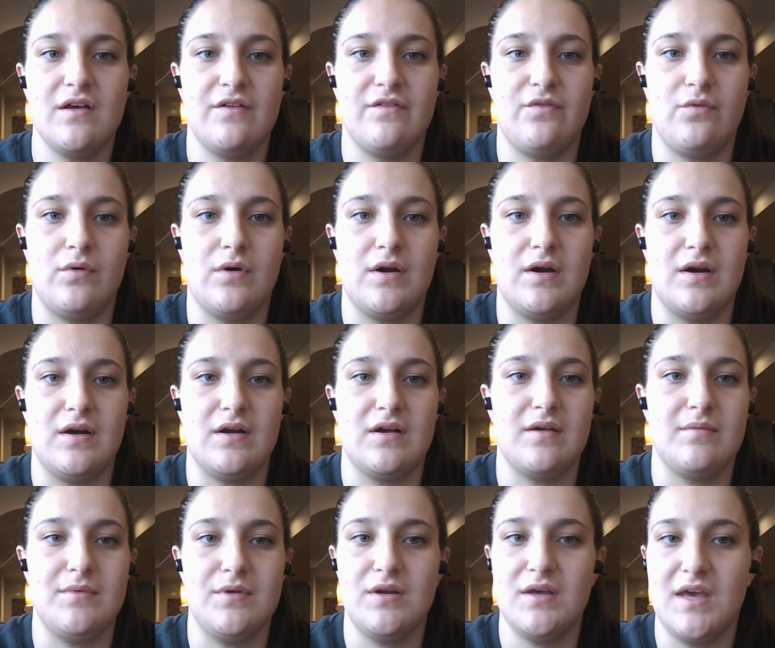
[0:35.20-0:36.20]
for
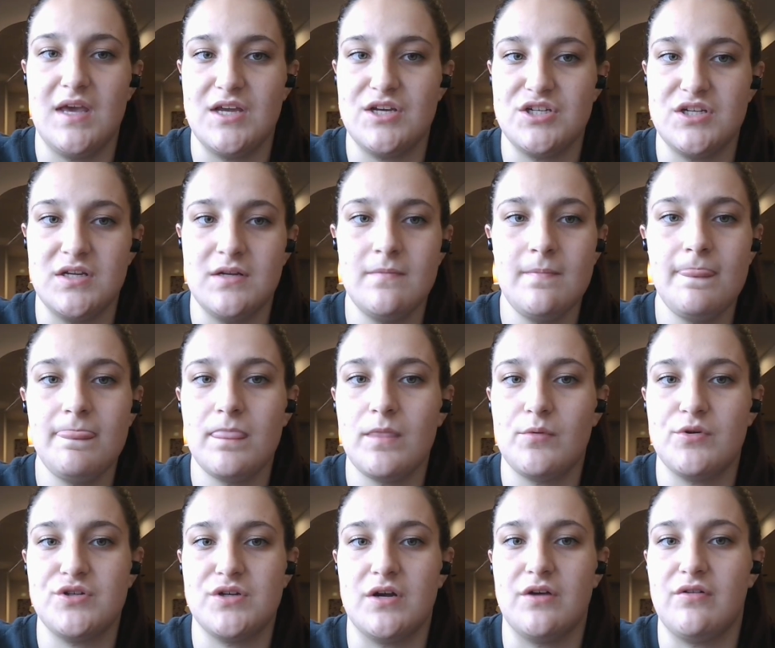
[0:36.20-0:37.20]
communication,
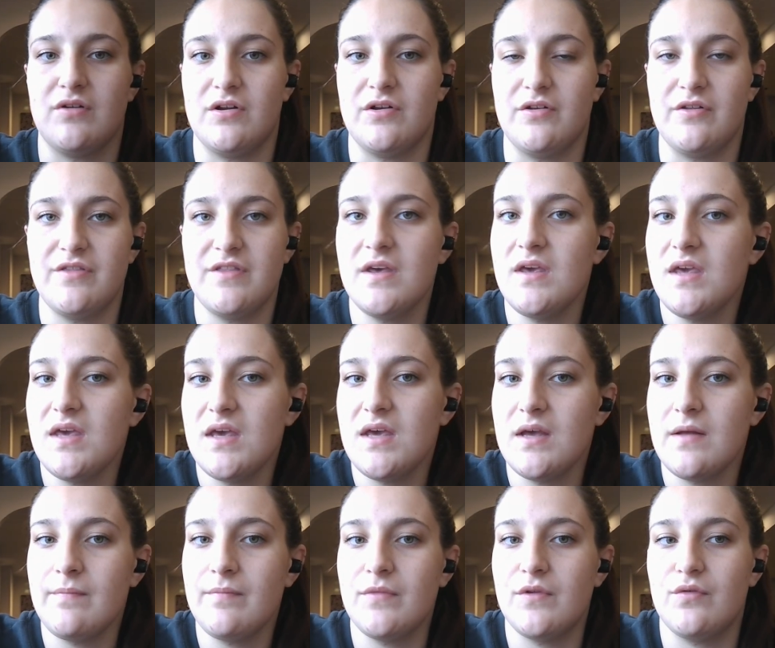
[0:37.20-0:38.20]
which are critical
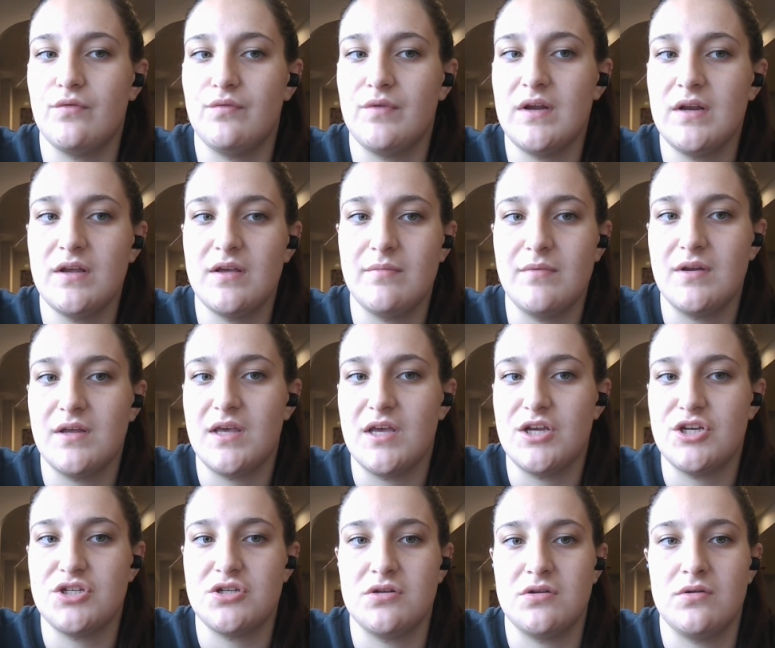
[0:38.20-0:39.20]
thinking, written
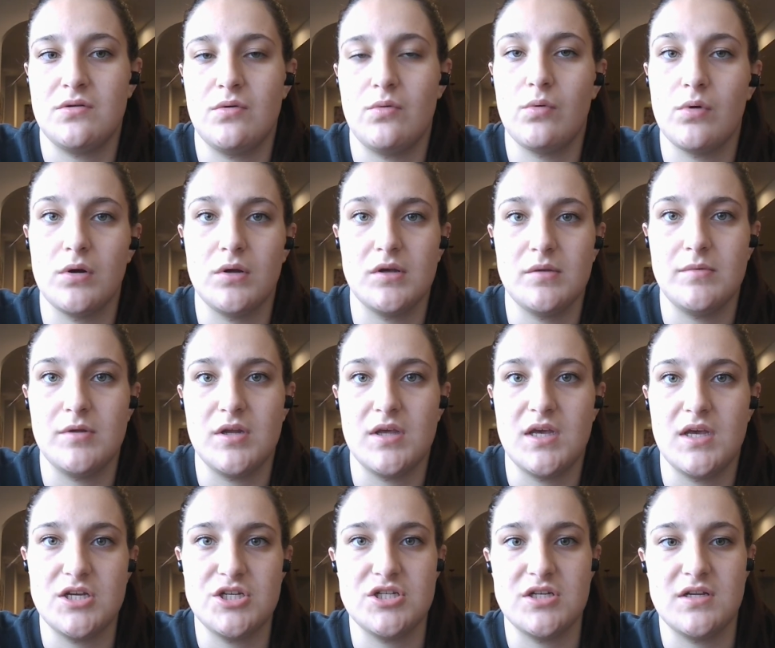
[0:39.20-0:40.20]
communication, oral
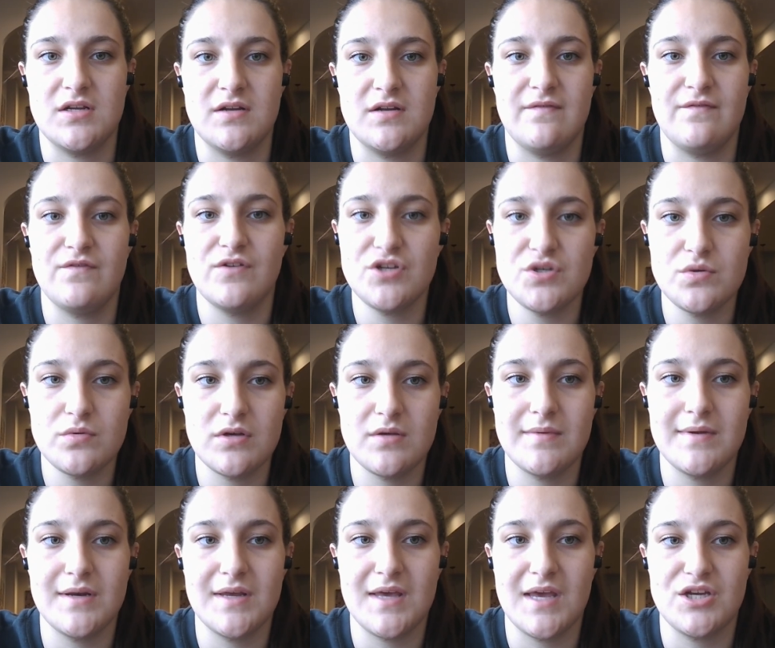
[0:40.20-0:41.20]
communication, visual
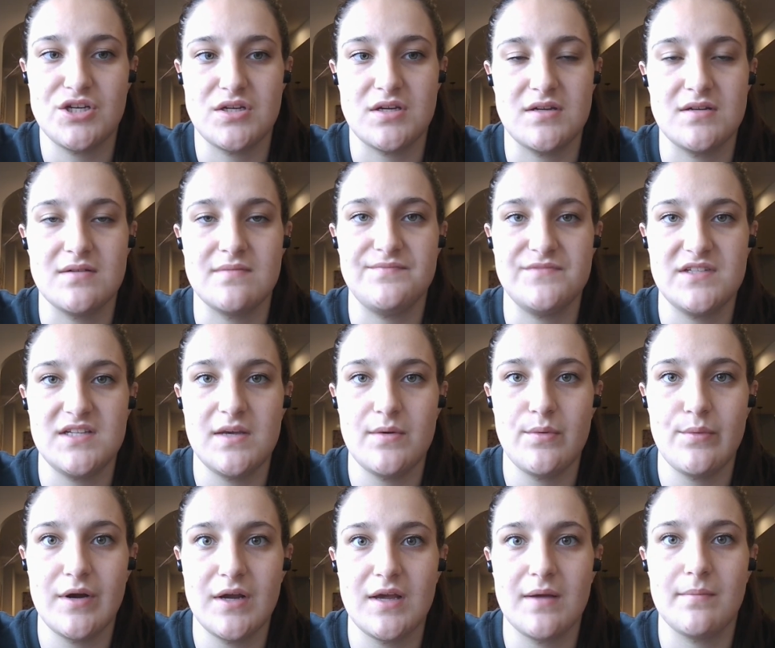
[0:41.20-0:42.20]
communication,
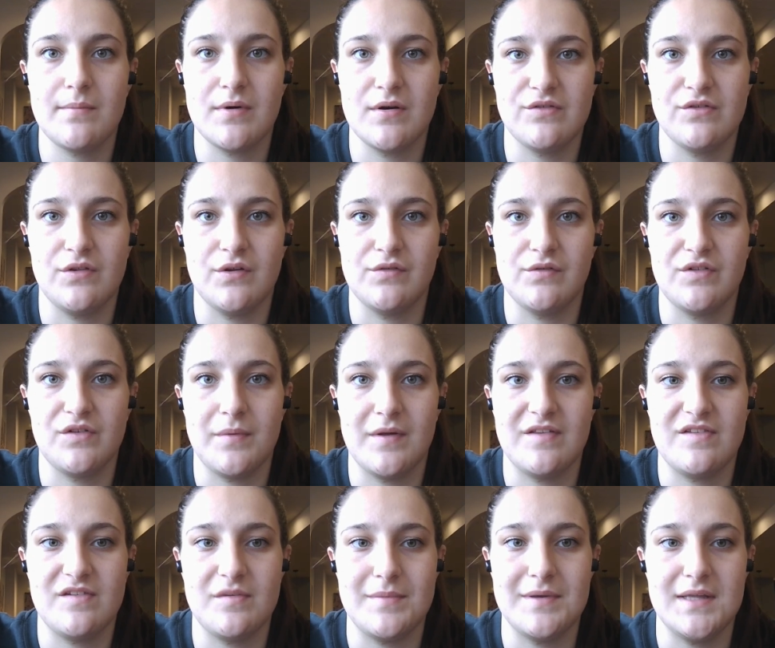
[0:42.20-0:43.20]
teamwork, and personal
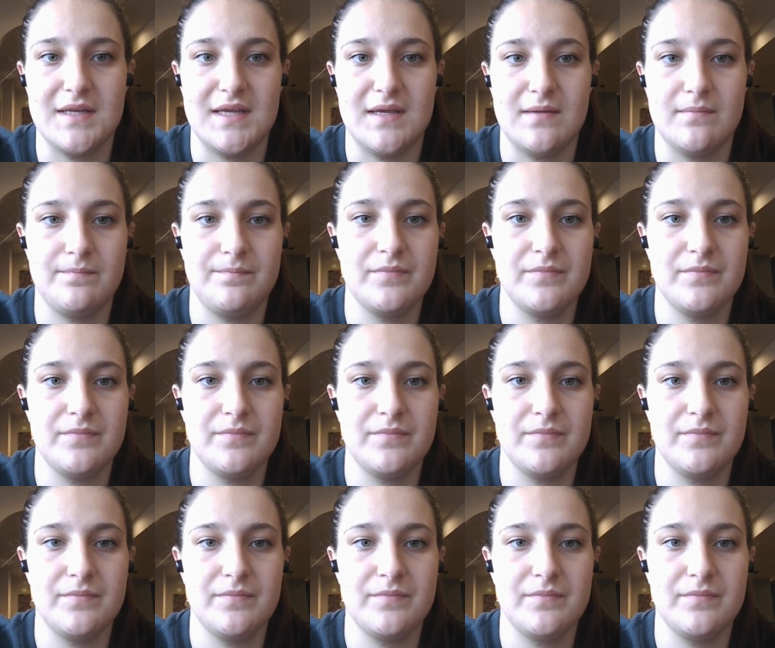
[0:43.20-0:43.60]
responsibility.